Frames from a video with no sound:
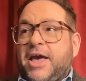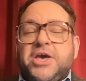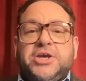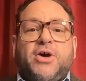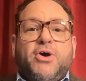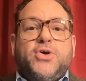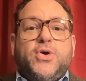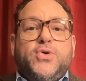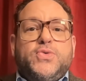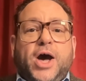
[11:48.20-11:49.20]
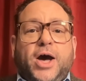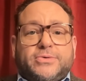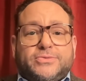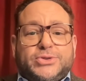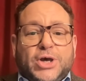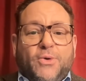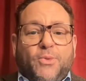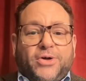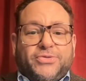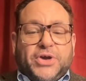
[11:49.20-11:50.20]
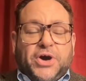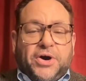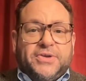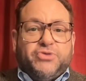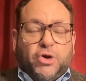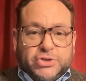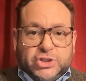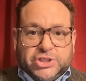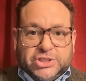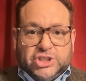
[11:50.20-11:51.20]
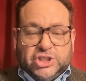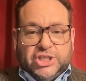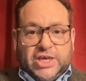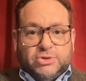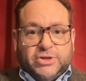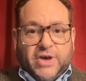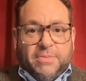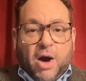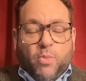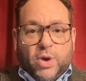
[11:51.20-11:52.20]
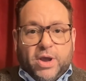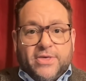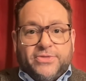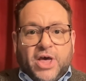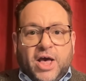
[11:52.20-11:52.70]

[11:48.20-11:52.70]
You know, who knows what kind of nonsense that they would have come up with